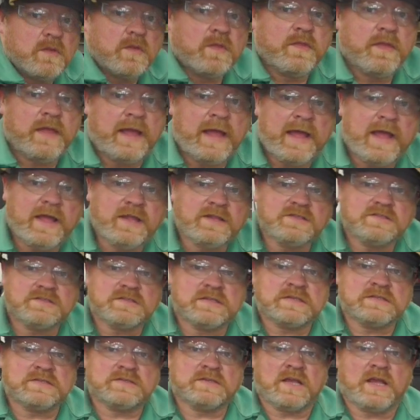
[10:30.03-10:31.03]
that's
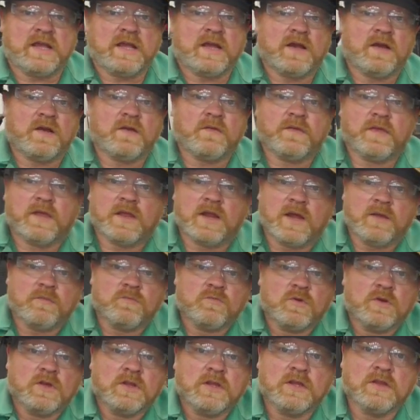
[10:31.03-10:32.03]
the sound that
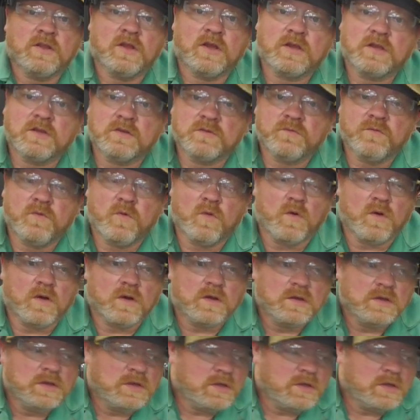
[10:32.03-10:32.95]
I'm really looking for.